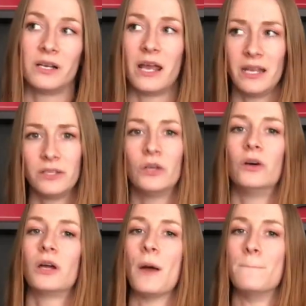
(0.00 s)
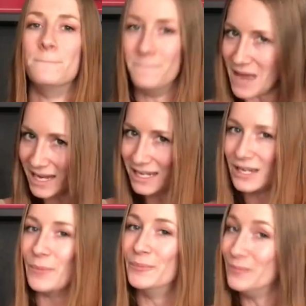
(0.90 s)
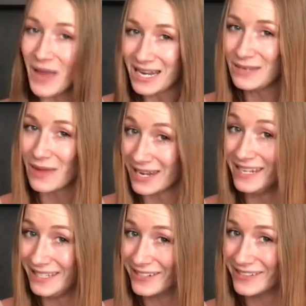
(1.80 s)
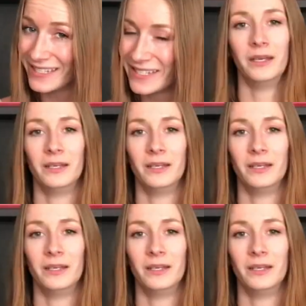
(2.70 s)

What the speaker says: and it took many years.